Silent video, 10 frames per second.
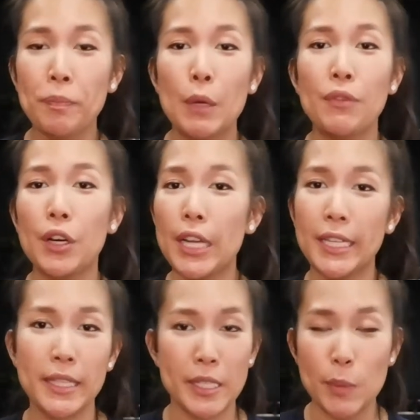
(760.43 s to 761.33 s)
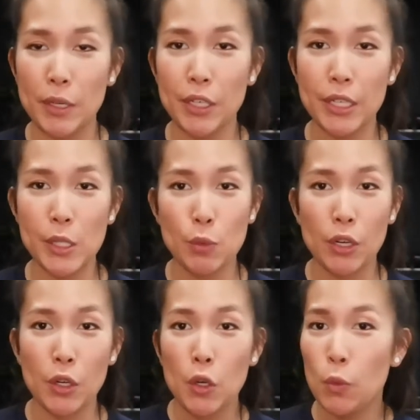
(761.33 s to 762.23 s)
We've all had the experience
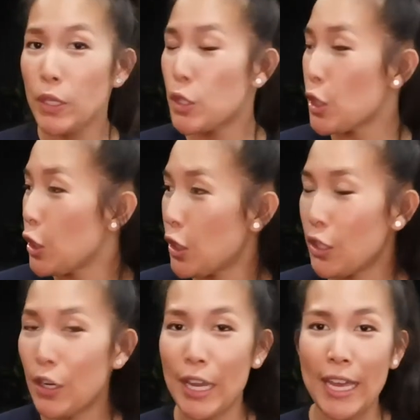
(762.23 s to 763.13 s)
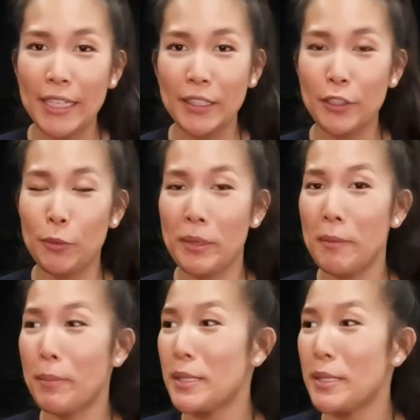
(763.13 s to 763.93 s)
where we turn our head a little bit,